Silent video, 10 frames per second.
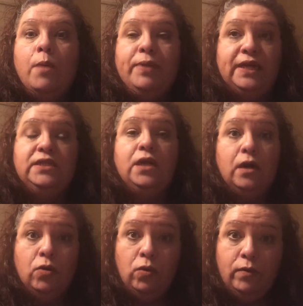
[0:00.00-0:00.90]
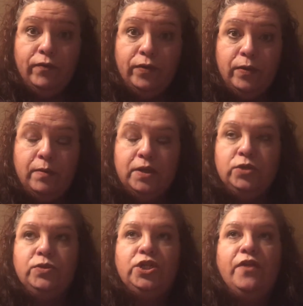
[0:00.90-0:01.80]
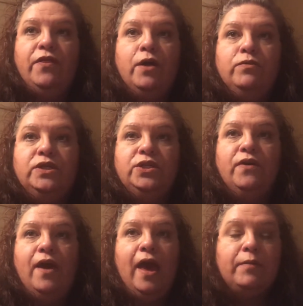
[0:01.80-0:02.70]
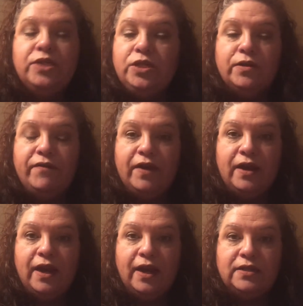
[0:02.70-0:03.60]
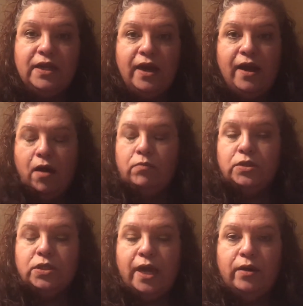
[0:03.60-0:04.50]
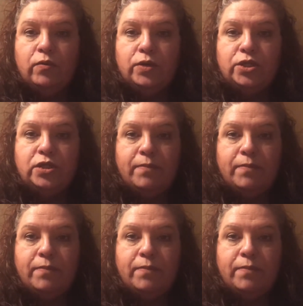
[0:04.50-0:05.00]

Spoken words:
place it on hold for 3 months, which I thought was absolutely fantastic. I almost kind of wish the